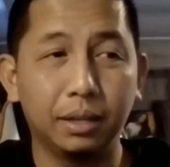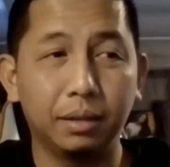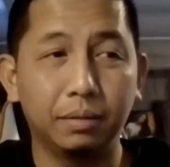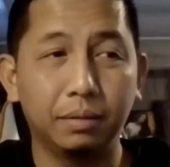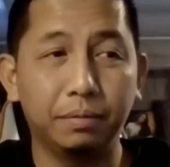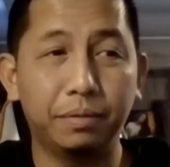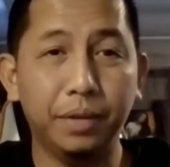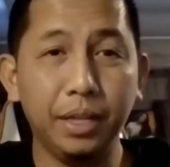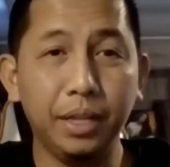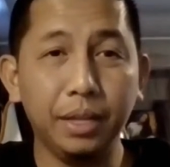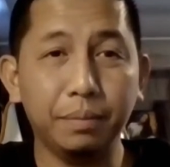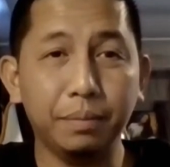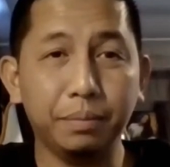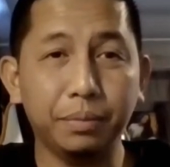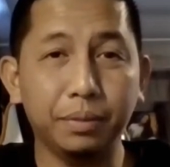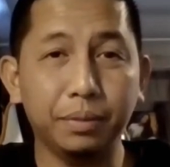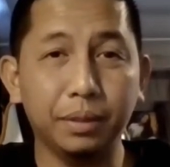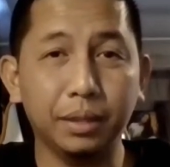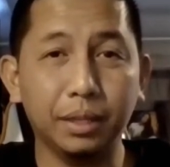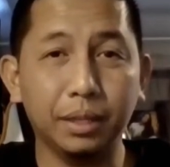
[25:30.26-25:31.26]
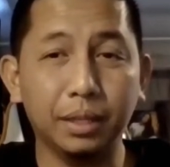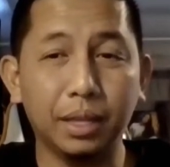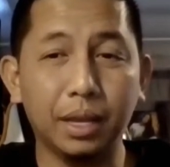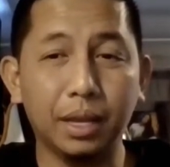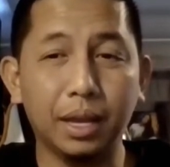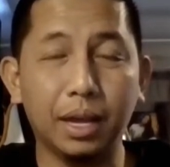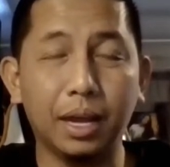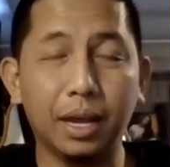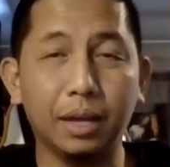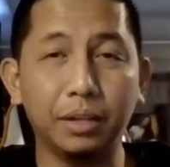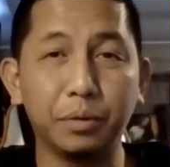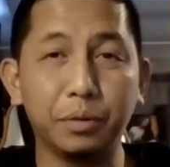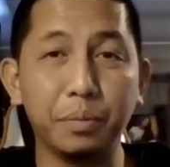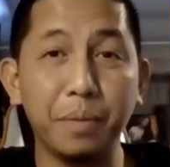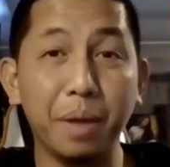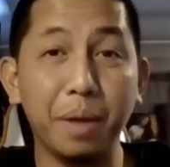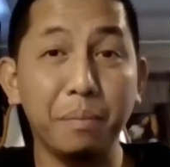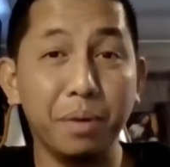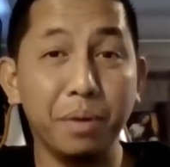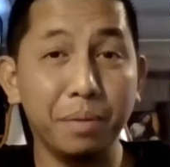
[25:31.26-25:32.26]
Philip, you
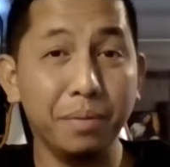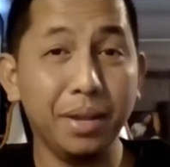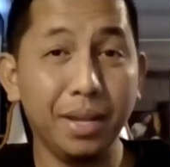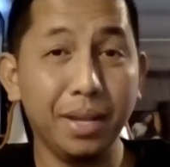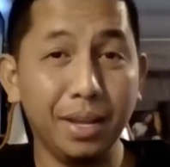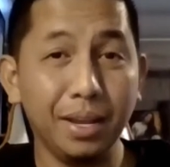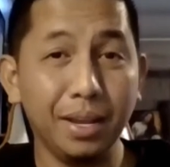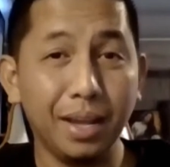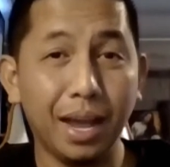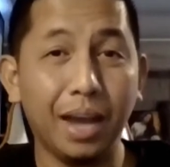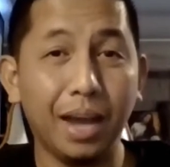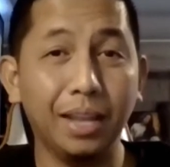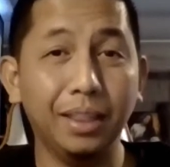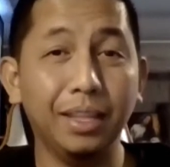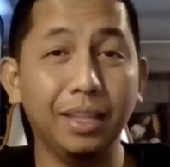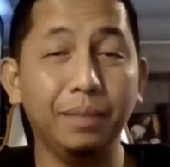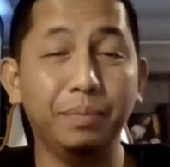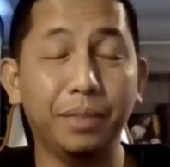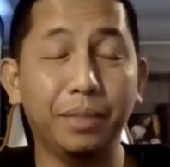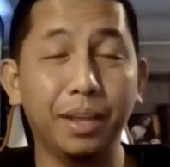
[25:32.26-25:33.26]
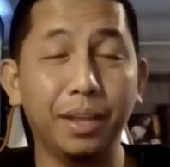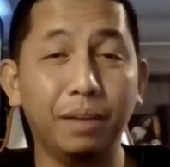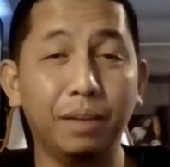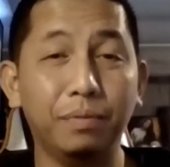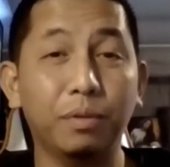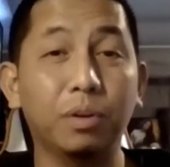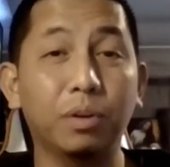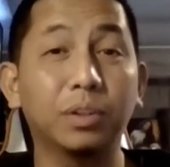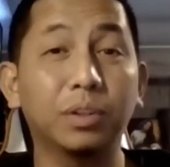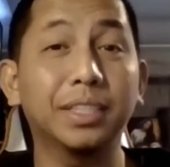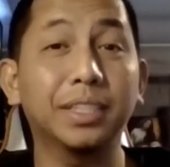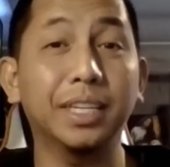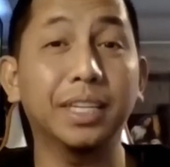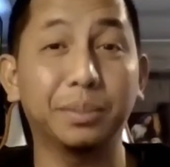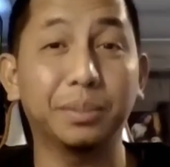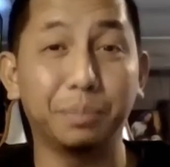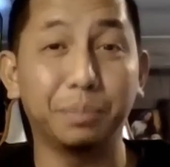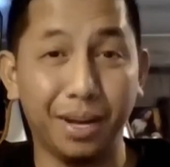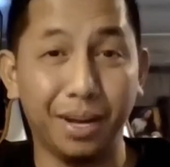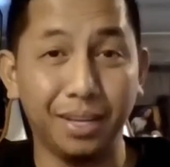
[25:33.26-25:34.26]
remember me? I lived there for six
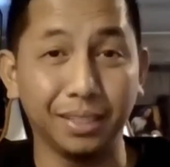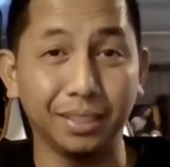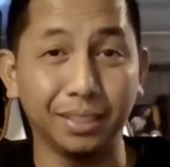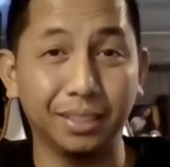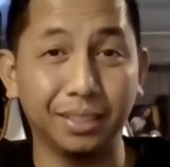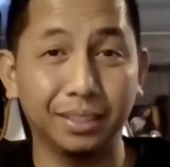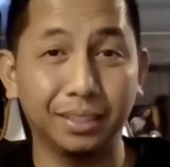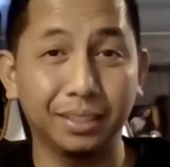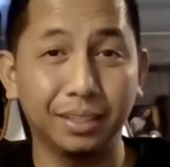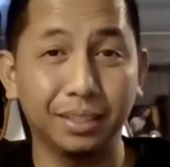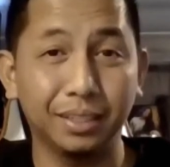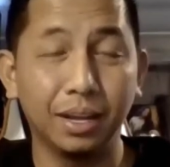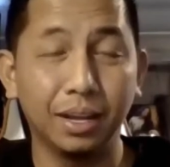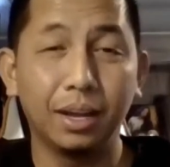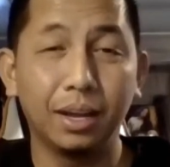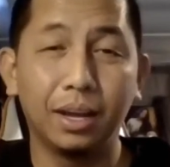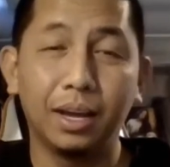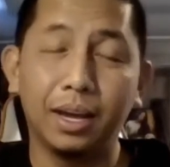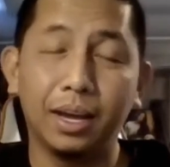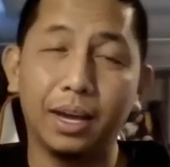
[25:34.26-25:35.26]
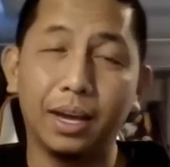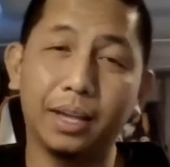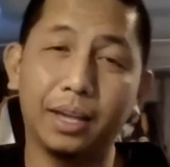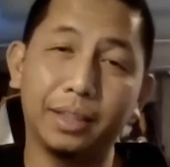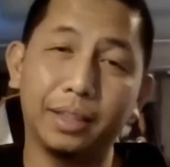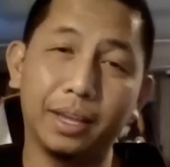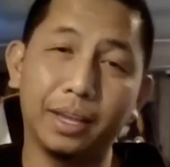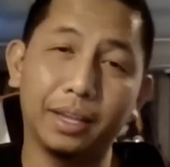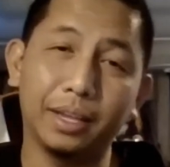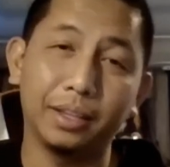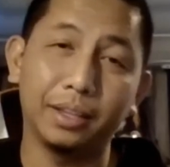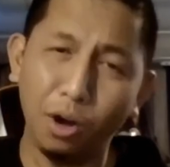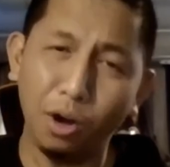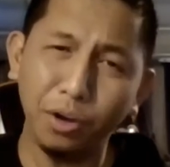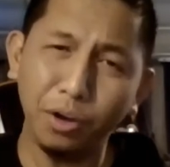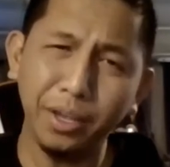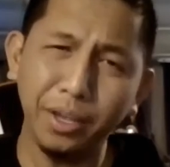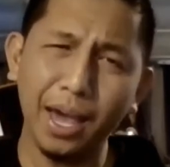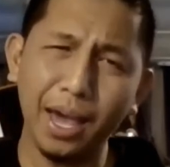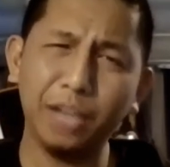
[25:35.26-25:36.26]
months. And then, oh
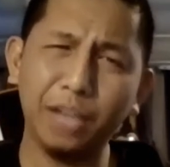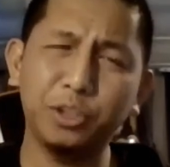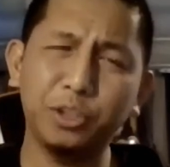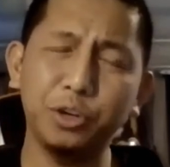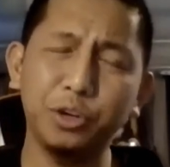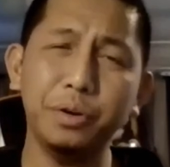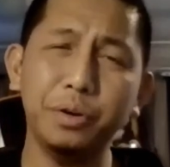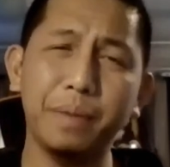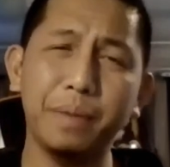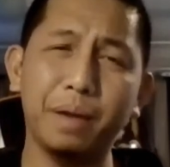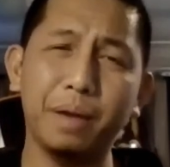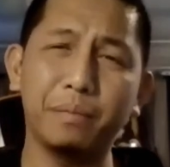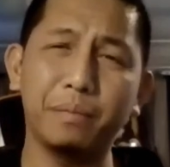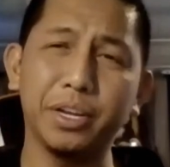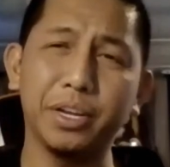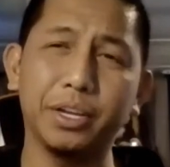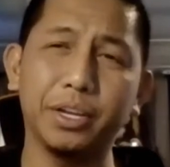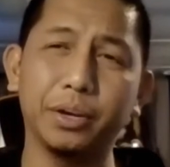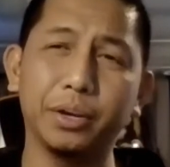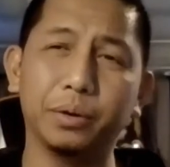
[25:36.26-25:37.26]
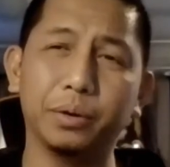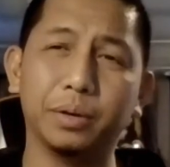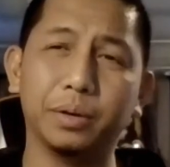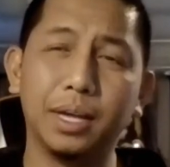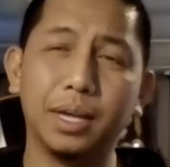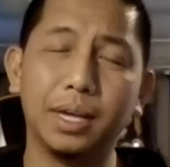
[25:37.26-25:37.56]
yeah, I do remember you.